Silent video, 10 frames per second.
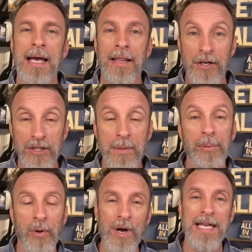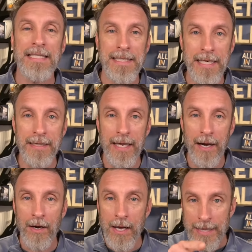There's an employee sitting
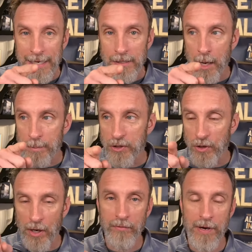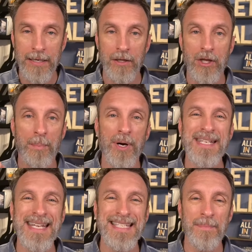there that's observing the
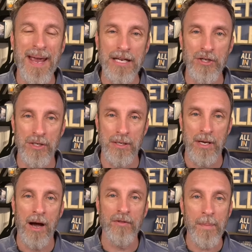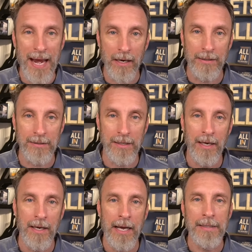participation of the parents
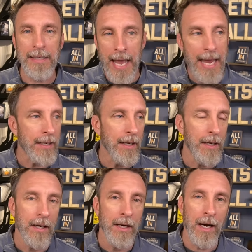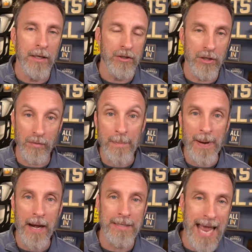and say, hey, uh, to the right
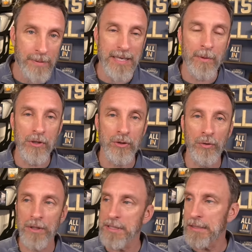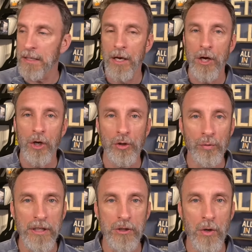parent, taps them on the shoulder and says, you
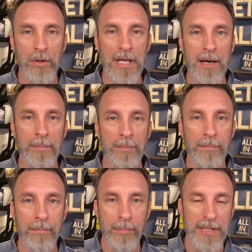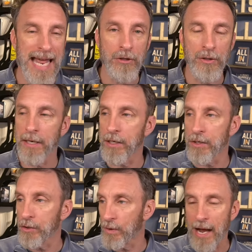really showed a lot of potential here. You,
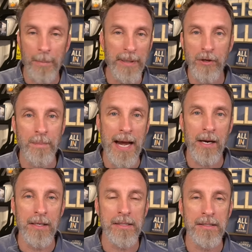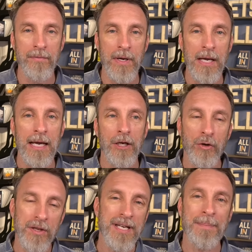you were helping other parents and stuff. You're
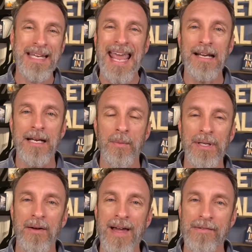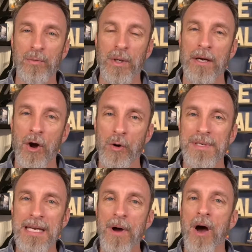the type of candidate we love having work at Home
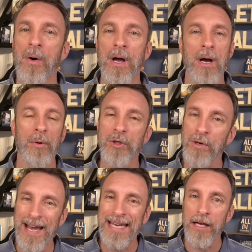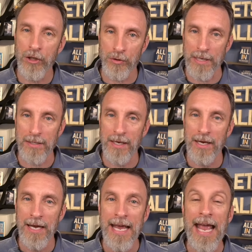Depot. Would you have any interest?
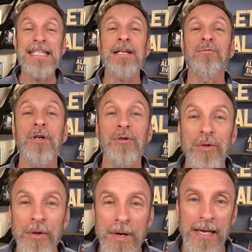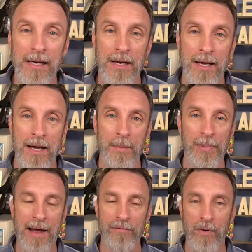It's a recruiting
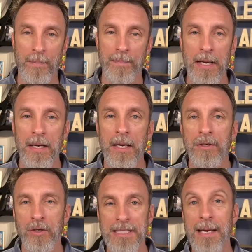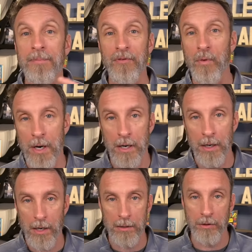platform. So the tip for
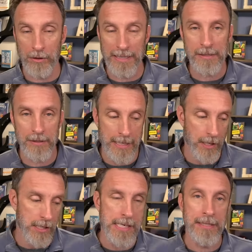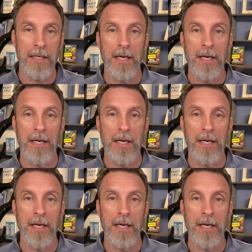your listeners here is